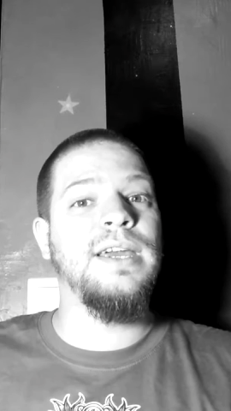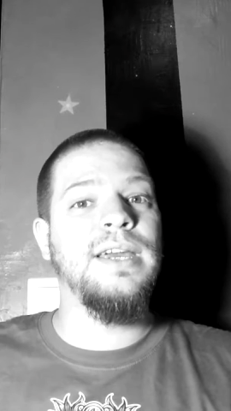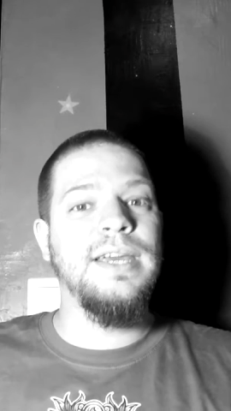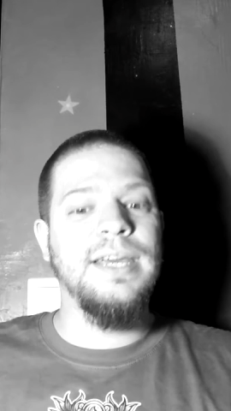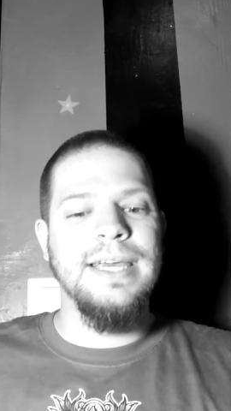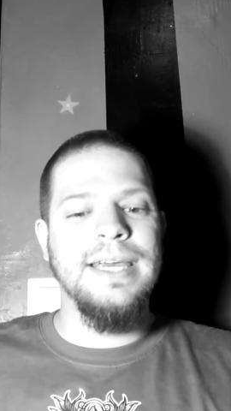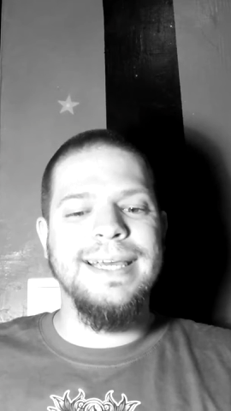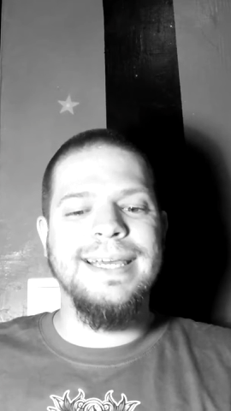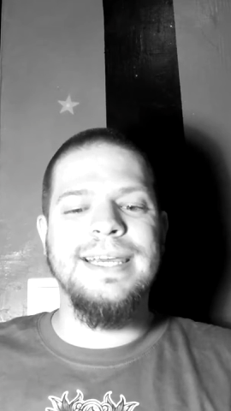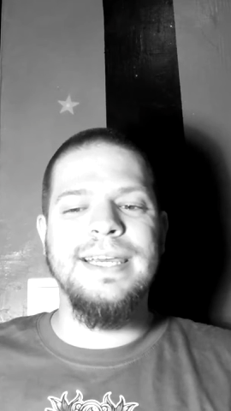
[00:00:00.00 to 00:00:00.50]

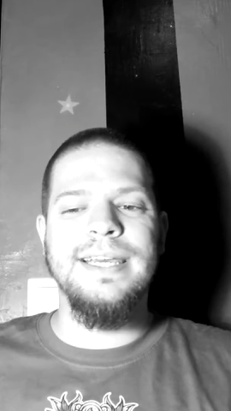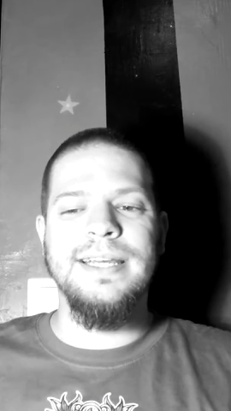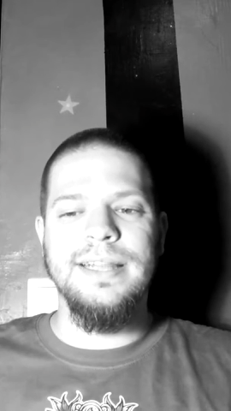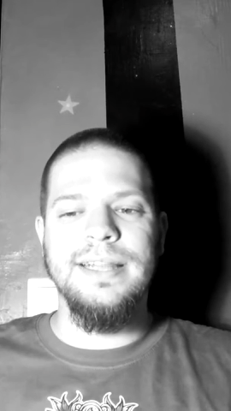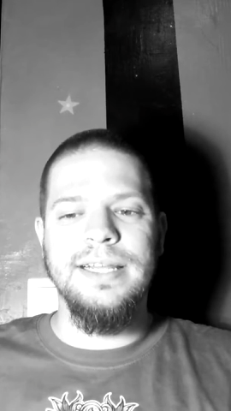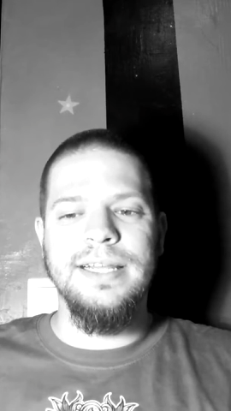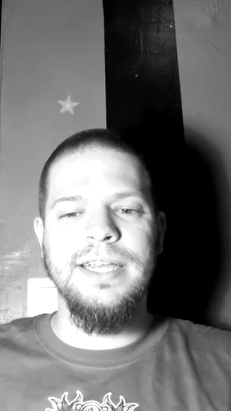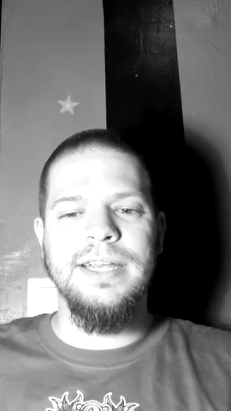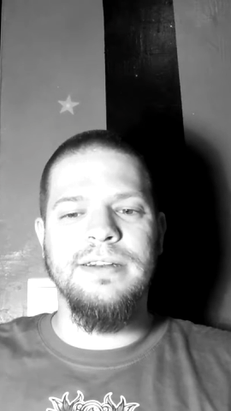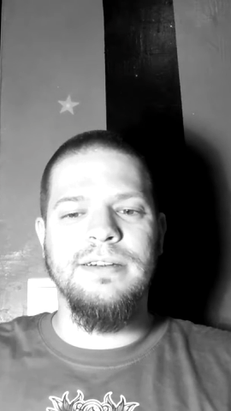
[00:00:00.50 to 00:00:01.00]
King
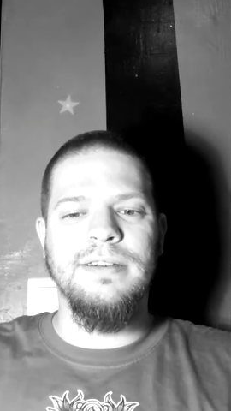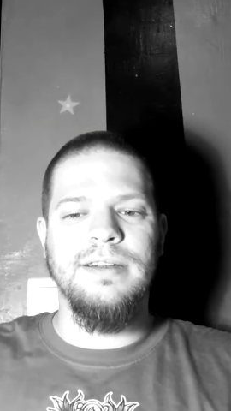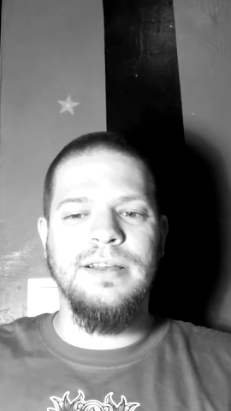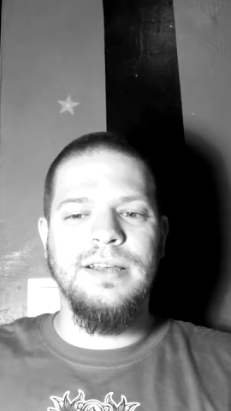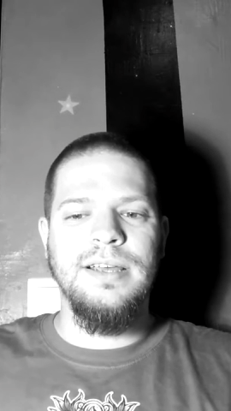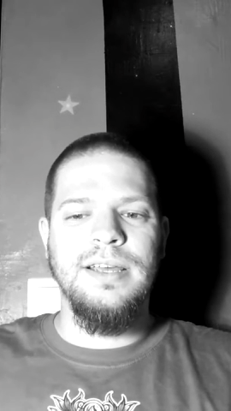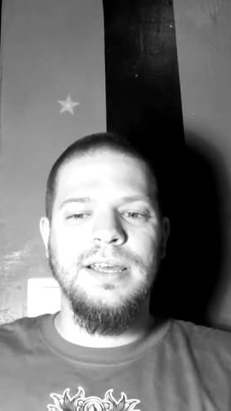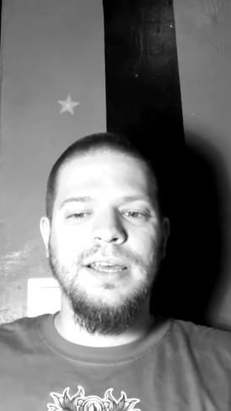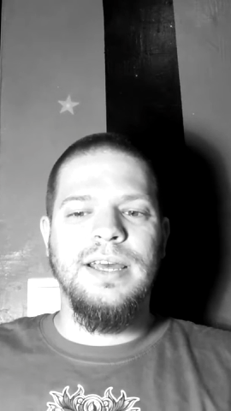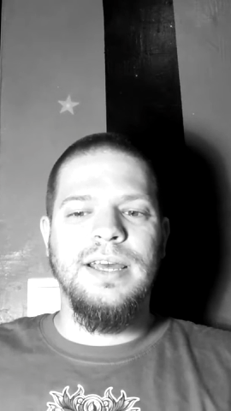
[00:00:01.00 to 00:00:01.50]
Lear.
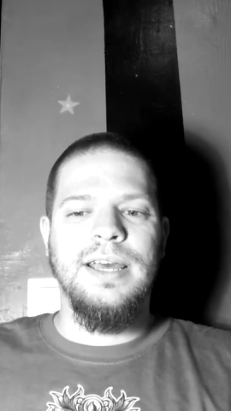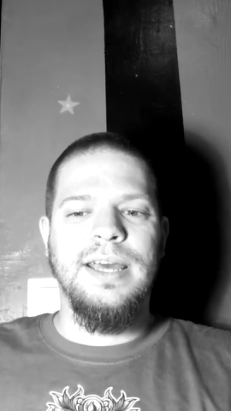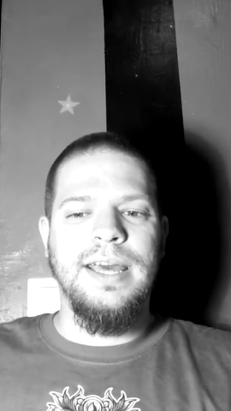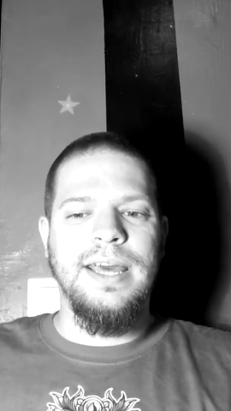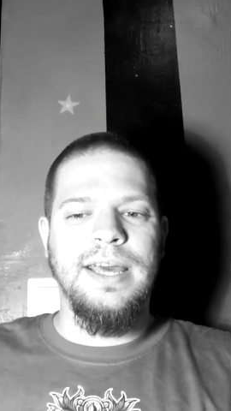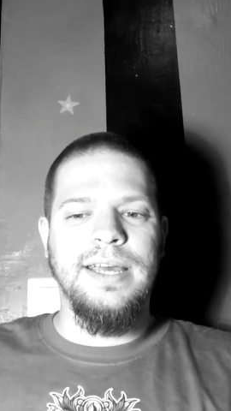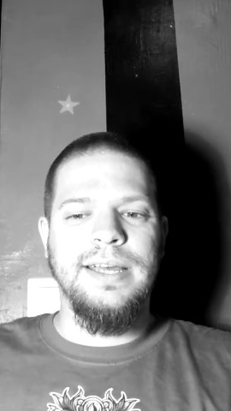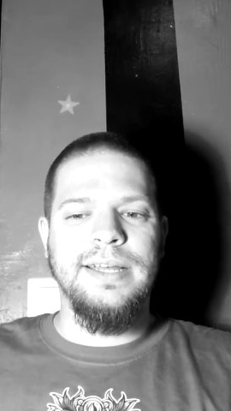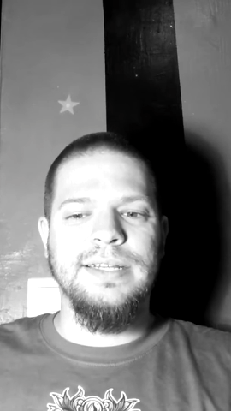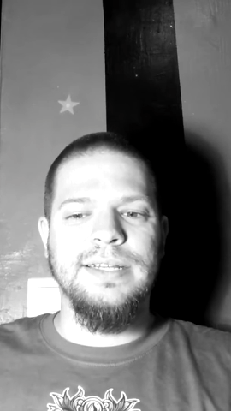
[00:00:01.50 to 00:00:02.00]

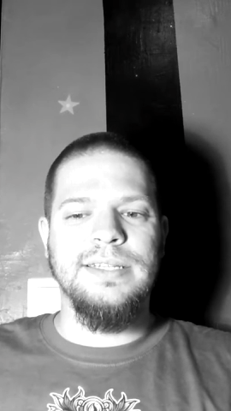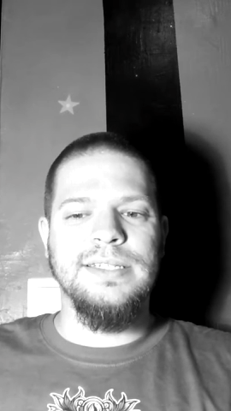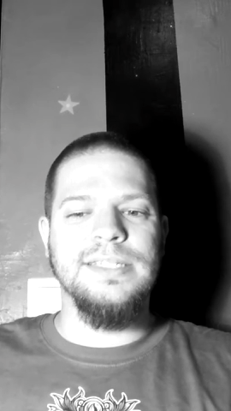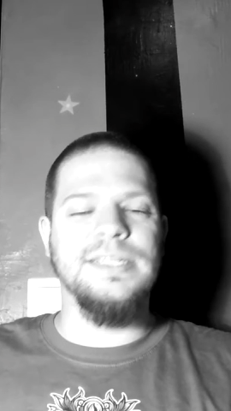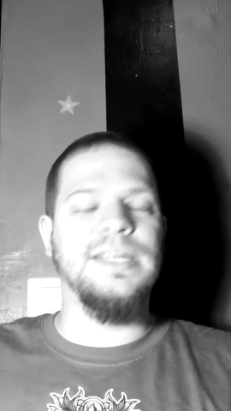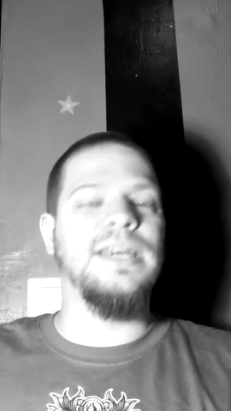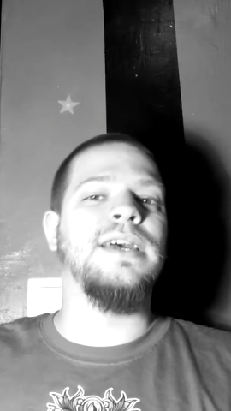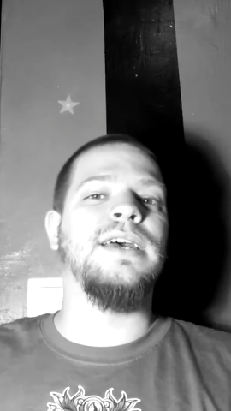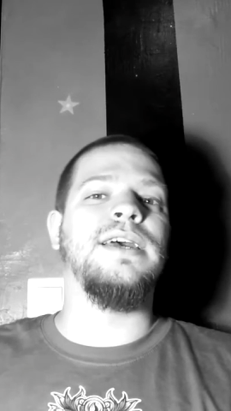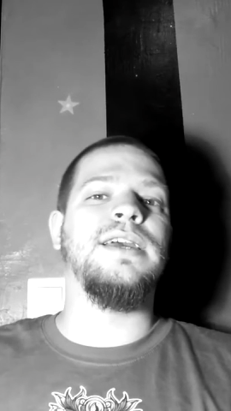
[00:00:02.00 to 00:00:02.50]
And uh,